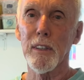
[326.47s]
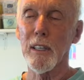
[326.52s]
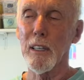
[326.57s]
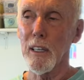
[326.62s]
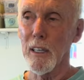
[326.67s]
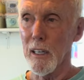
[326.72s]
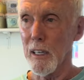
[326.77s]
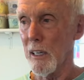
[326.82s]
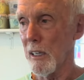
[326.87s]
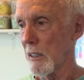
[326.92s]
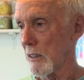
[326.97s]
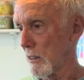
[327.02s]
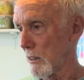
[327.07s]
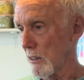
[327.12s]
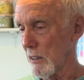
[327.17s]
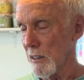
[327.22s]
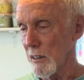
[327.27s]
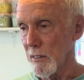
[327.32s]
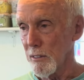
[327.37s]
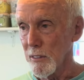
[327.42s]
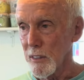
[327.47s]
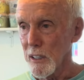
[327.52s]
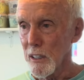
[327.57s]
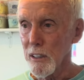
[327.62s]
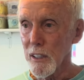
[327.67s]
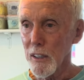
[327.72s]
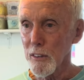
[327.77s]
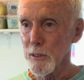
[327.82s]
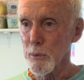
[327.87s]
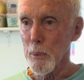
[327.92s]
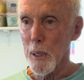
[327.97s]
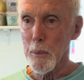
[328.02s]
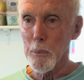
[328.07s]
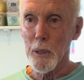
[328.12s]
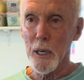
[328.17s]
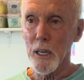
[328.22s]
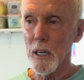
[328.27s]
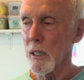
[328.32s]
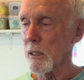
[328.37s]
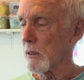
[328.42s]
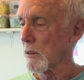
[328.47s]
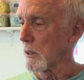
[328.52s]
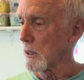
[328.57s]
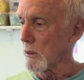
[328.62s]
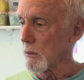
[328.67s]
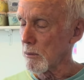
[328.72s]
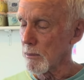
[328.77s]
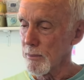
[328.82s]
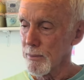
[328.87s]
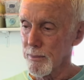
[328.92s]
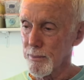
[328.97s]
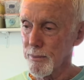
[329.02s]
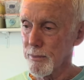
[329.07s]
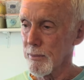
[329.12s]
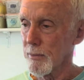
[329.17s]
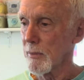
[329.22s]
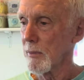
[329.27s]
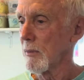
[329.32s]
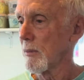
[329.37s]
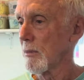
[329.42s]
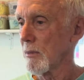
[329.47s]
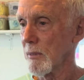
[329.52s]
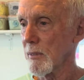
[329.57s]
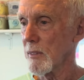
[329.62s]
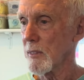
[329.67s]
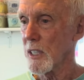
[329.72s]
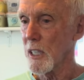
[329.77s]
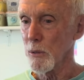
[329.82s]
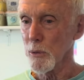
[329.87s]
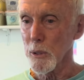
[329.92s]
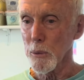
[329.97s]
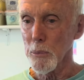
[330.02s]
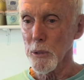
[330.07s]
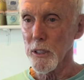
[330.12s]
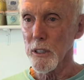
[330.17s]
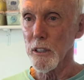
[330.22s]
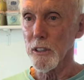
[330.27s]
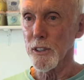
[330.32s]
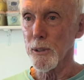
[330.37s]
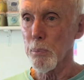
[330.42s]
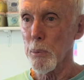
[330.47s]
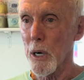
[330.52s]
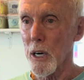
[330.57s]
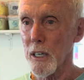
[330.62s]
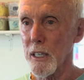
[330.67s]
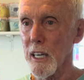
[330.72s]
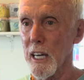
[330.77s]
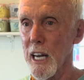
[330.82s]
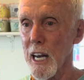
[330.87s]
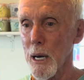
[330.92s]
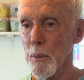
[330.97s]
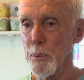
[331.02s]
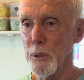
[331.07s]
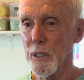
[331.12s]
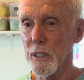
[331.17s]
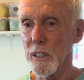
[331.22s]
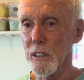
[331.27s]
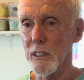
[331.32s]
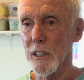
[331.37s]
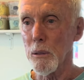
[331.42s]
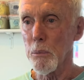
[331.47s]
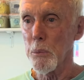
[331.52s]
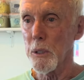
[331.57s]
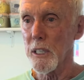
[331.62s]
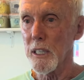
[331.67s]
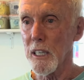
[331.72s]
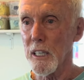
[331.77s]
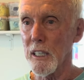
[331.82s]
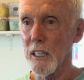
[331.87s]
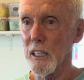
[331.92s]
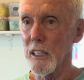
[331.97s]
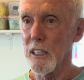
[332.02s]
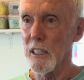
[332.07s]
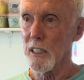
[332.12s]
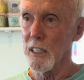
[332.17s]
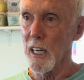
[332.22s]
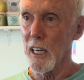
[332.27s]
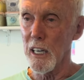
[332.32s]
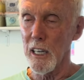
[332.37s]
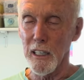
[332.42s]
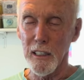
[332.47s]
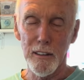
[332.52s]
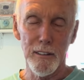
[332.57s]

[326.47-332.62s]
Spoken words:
And he loves my mug and gives him a little spark of happiness at the beginning of the day.